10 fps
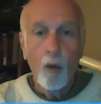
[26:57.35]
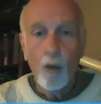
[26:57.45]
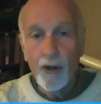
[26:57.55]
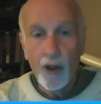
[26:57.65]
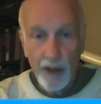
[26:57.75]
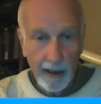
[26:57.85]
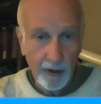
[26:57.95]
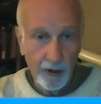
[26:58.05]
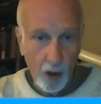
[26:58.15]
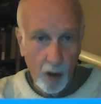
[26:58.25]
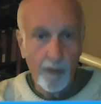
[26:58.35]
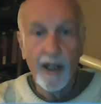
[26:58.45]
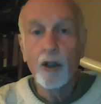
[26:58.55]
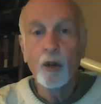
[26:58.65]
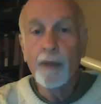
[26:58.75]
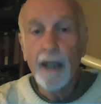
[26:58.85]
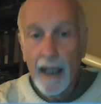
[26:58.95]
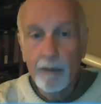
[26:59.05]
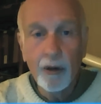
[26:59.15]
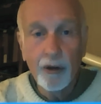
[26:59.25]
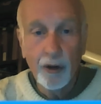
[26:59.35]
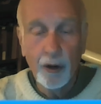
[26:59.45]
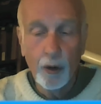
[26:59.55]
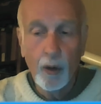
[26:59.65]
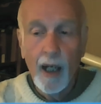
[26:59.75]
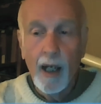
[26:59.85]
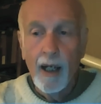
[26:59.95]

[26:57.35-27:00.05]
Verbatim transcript: with your telescope, then you'll be able to